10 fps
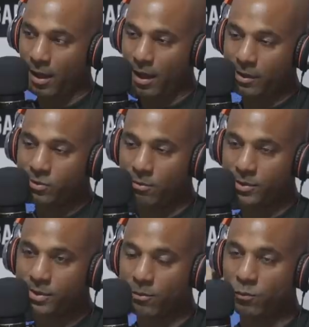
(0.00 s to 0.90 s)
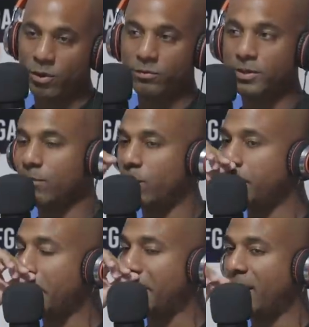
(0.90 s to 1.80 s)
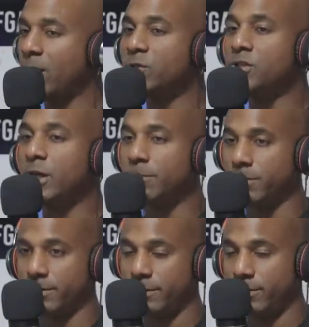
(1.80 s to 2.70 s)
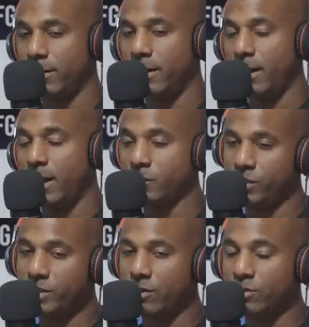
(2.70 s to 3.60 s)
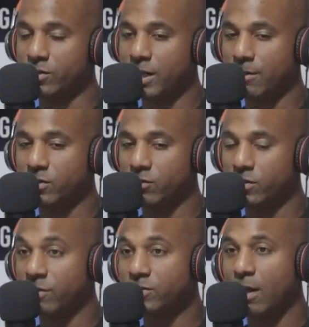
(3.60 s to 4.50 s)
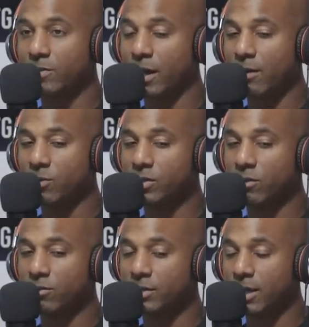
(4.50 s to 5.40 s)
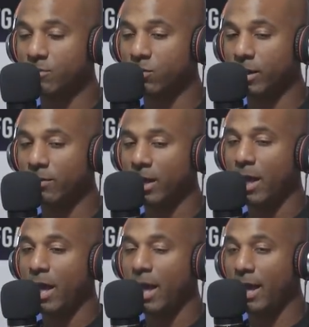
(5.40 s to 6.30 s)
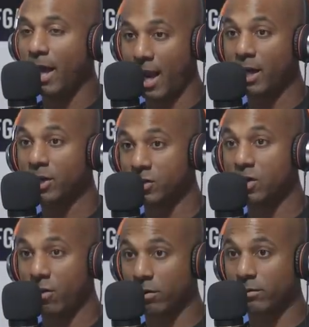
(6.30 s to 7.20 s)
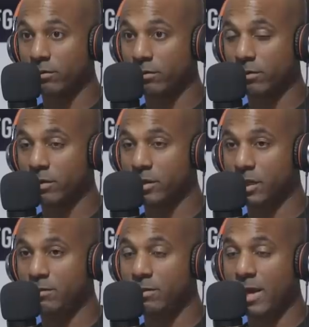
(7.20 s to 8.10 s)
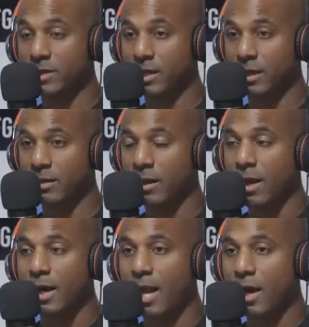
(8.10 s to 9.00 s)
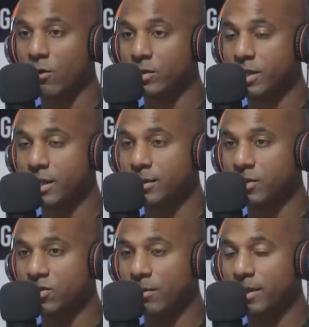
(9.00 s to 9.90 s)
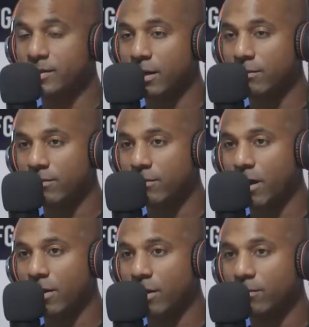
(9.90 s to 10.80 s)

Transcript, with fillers: He told me something real deep one day, and it was deep. As we sat on the steps, sometimes I come and sit on the steps with him, and, he, and I couldn't talk because he be meditating. And I go to say something to him, and he say, "Not now.